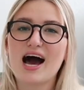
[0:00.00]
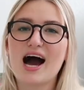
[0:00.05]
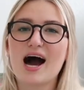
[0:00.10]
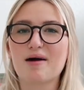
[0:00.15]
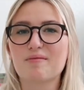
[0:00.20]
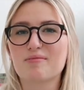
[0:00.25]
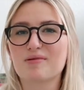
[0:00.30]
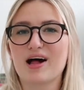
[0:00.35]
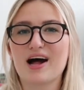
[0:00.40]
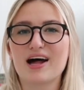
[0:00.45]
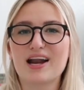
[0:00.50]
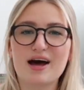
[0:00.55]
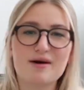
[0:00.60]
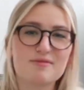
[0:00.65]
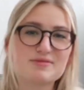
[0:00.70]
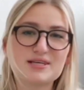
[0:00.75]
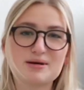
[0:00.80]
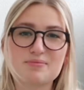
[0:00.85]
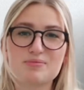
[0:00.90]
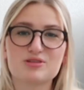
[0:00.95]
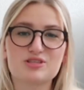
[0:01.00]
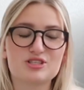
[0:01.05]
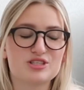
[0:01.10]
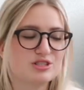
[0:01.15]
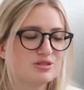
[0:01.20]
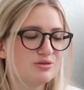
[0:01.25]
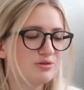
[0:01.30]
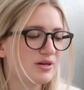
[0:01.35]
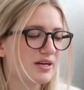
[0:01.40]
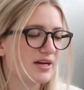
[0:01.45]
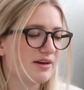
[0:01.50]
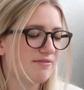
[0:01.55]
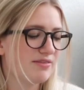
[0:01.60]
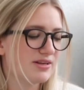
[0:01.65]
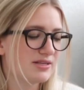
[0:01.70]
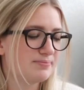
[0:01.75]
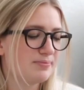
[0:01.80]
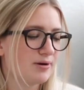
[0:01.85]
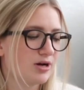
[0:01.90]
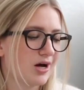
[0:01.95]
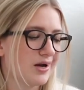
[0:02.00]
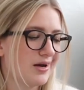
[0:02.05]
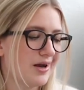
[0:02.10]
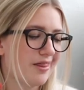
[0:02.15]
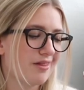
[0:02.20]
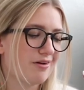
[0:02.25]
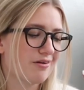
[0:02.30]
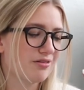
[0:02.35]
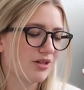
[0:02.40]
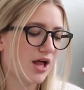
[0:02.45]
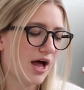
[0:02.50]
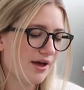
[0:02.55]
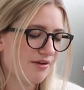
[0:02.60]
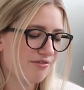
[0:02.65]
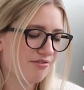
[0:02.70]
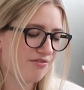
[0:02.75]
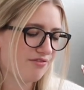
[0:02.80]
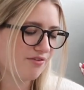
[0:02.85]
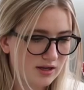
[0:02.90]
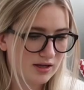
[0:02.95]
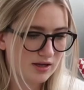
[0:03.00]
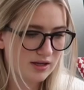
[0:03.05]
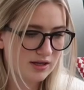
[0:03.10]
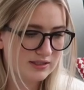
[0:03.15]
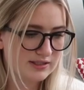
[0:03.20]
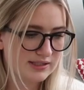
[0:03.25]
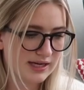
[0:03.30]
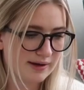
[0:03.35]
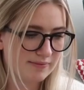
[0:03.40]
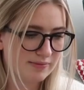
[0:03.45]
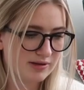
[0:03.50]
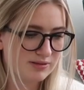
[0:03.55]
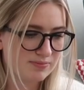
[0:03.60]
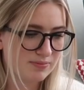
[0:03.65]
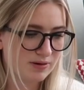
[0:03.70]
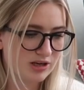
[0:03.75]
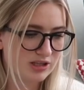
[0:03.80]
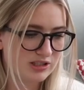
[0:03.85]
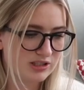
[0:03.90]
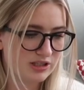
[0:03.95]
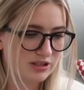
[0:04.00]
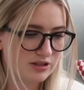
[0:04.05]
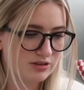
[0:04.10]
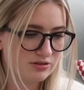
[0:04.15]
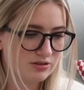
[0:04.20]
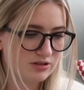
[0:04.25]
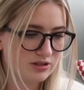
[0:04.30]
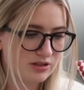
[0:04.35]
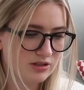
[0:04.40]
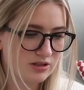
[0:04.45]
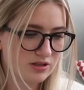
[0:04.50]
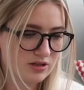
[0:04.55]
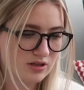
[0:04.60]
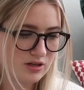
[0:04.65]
I'm glad I was able to give this book another life. Damn, this book is huge.